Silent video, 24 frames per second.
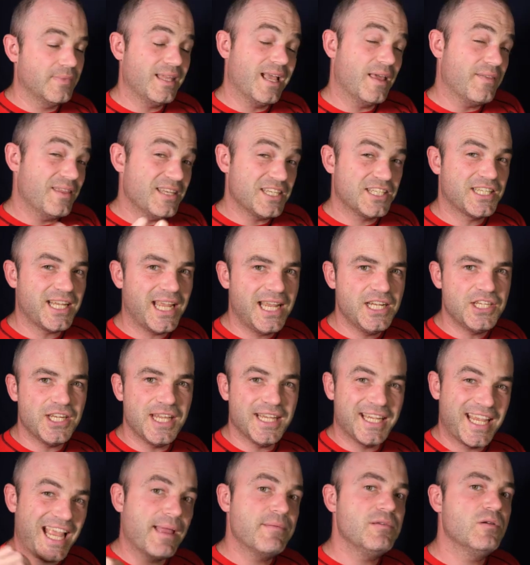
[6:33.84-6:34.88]
Now at this stage
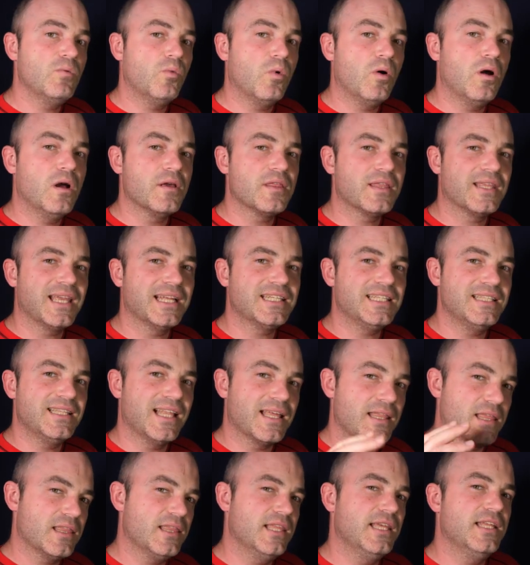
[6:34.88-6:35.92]
it can be worth getting
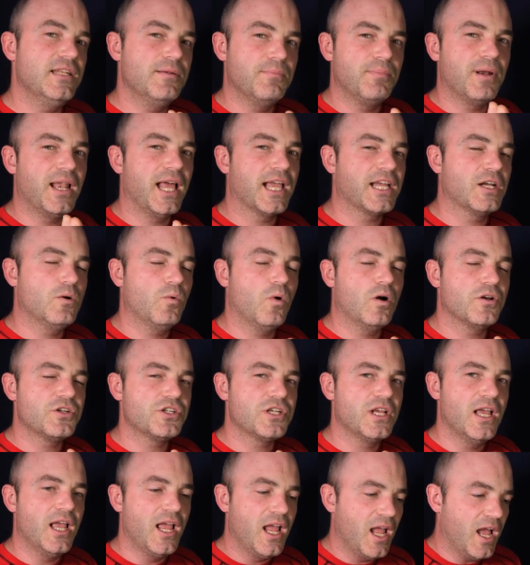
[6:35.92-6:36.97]
that thin black wash
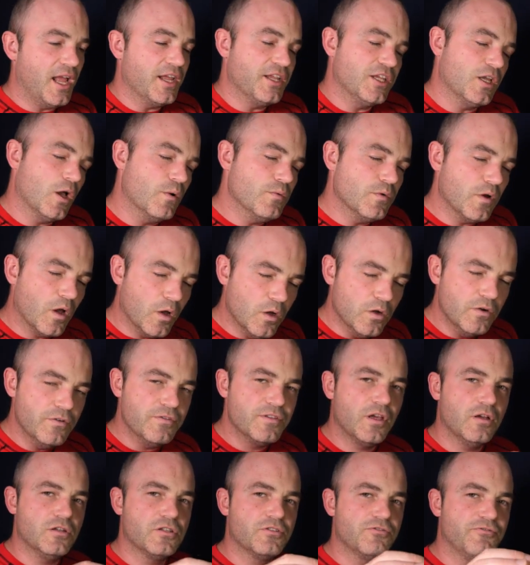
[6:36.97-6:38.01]
and going over
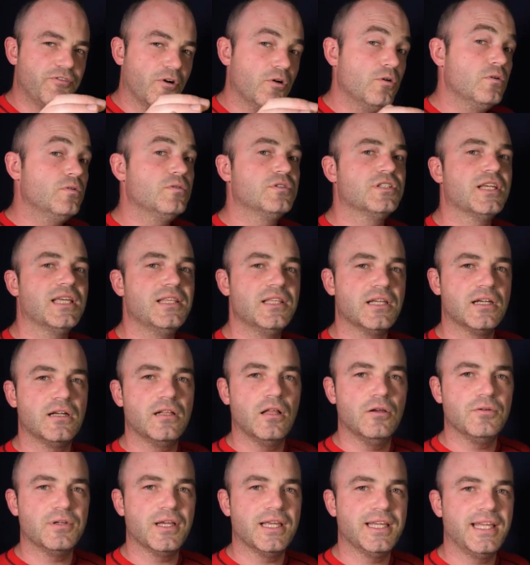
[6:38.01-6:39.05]
those folds in the
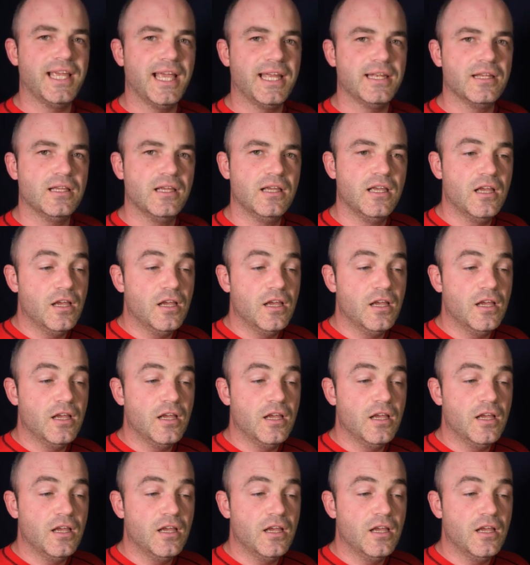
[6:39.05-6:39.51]
cloak again,